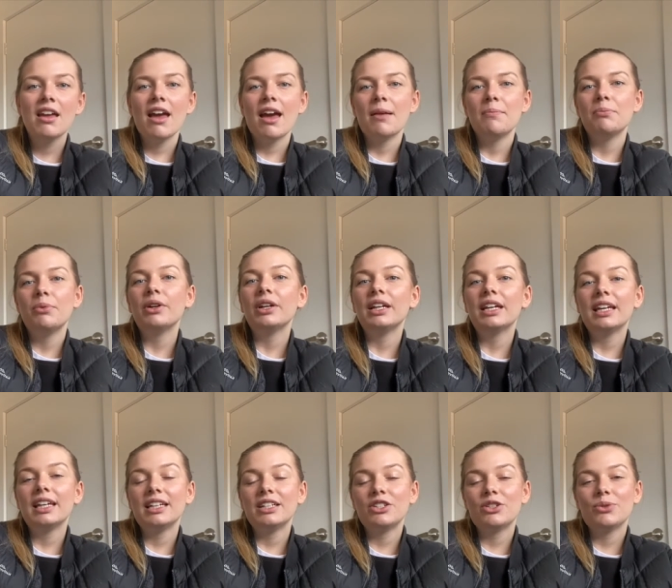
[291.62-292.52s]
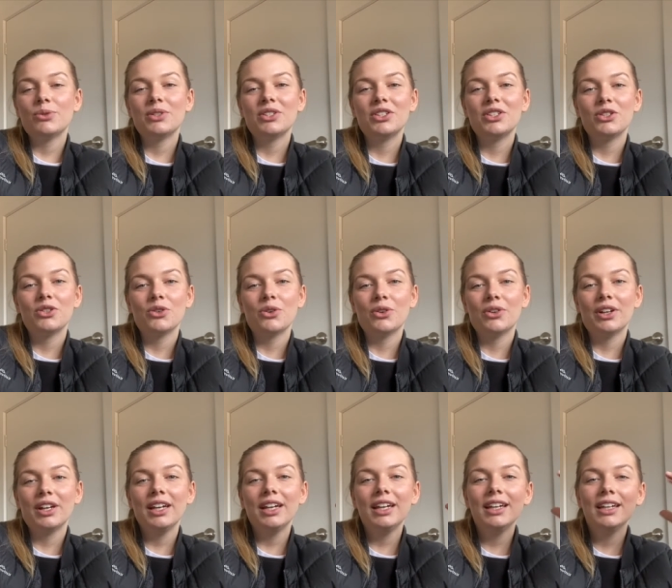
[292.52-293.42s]
and putting it into a
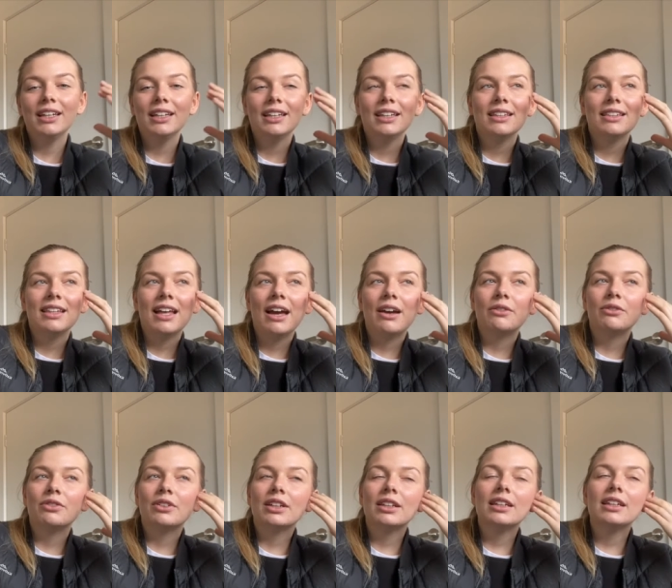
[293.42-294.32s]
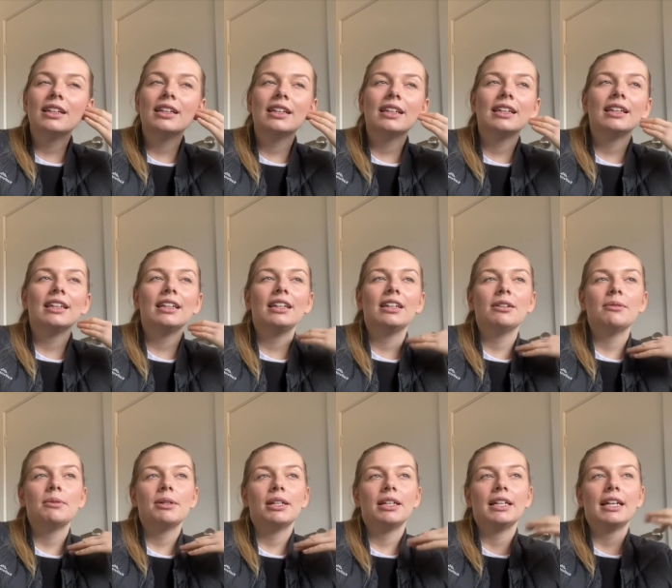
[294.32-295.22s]
story that really clearly
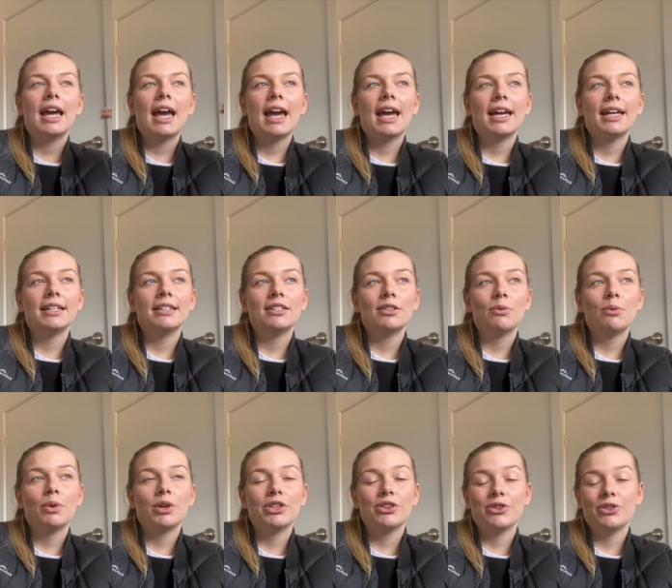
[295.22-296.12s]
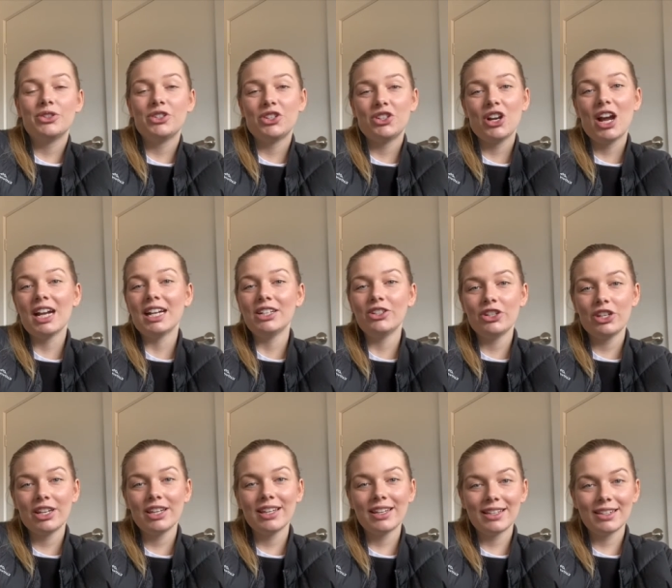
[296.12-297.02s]
communicates what your
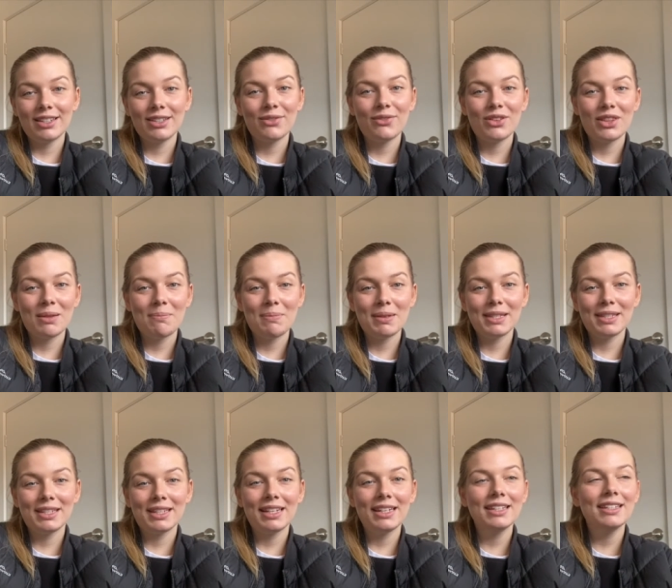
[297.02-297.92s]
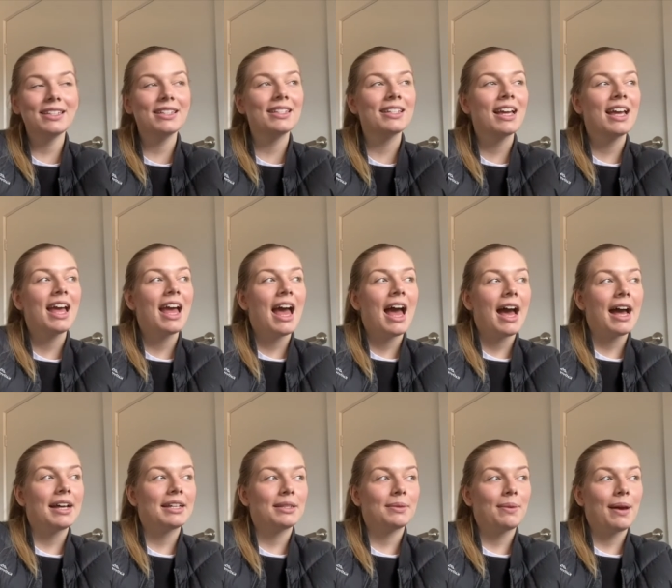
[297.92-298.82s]
strategy is for the business,
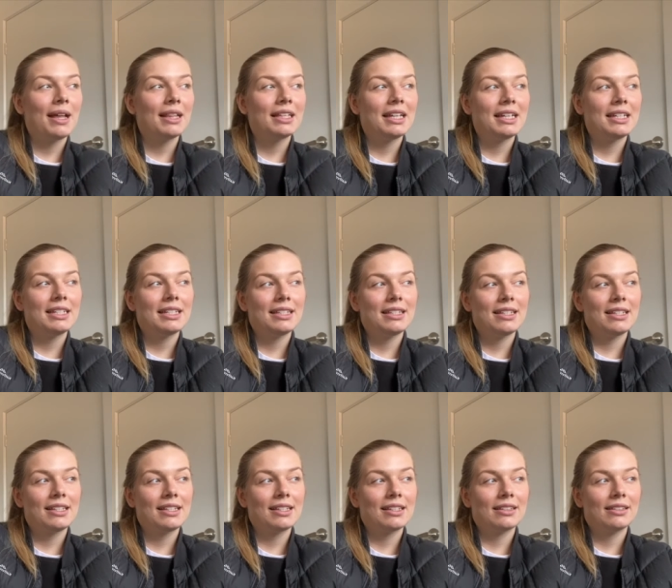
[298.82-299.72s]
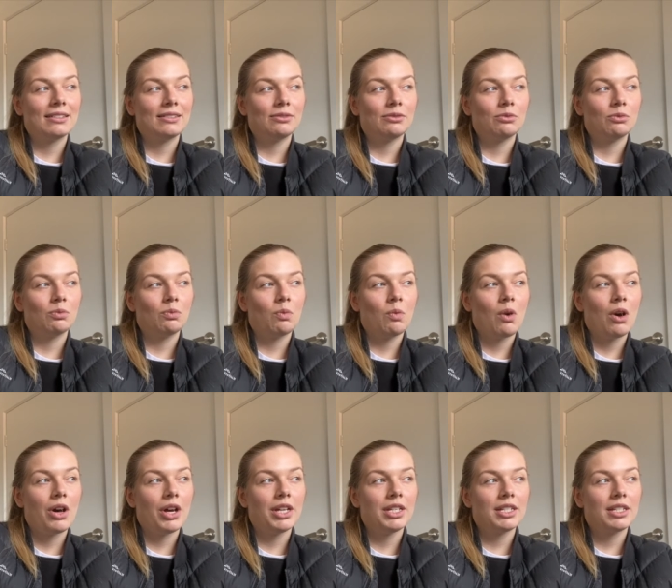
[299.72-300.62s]
as well as
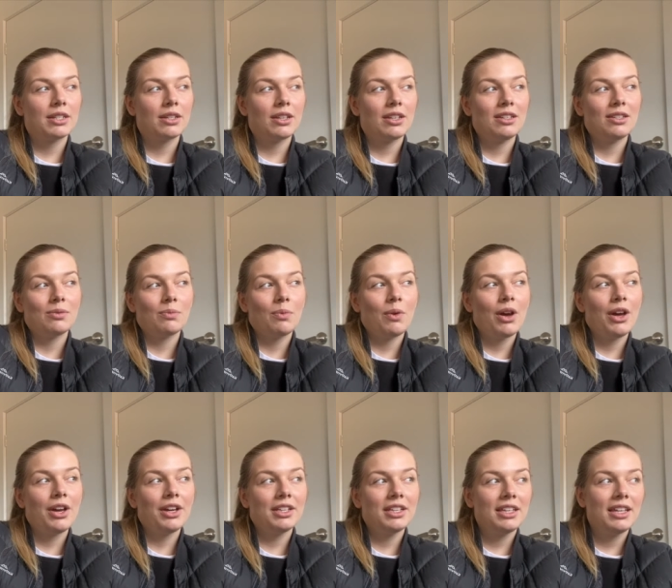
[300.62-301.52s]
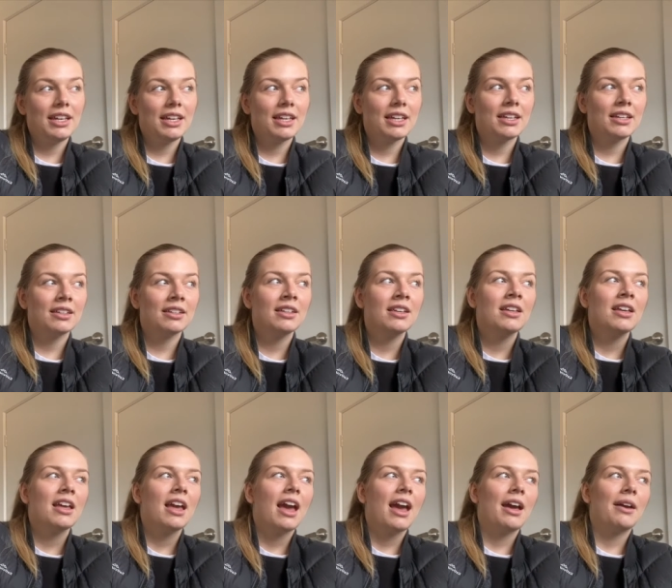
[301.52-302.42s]
what is working
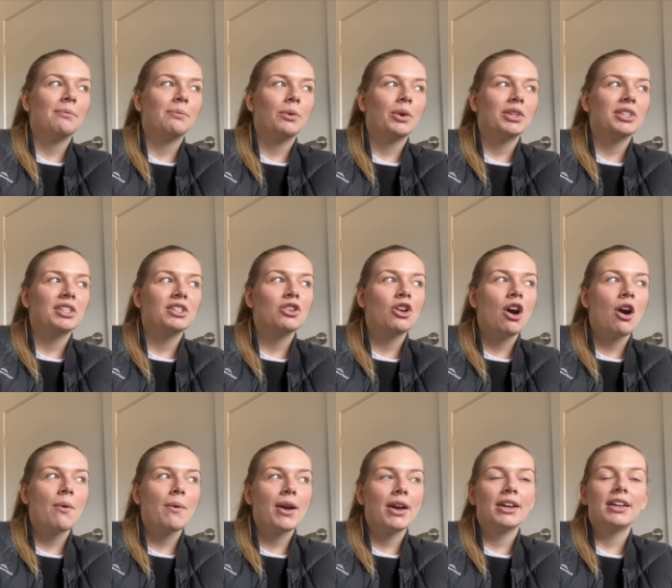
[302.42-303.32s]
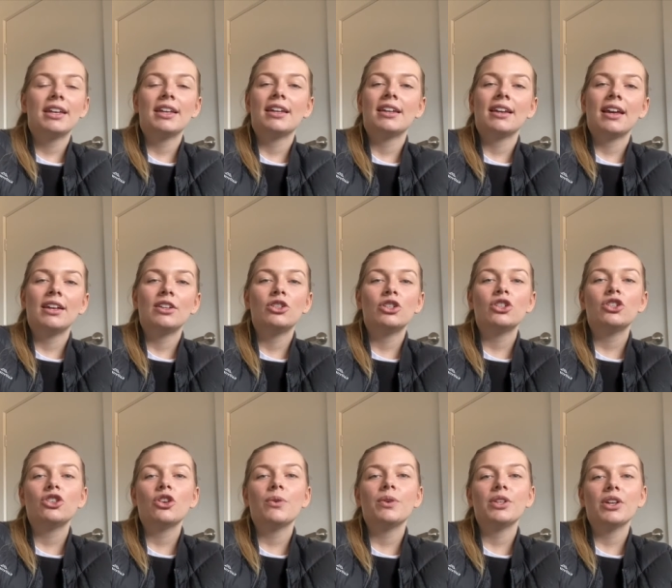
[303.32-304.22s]
and what's not working, and just showing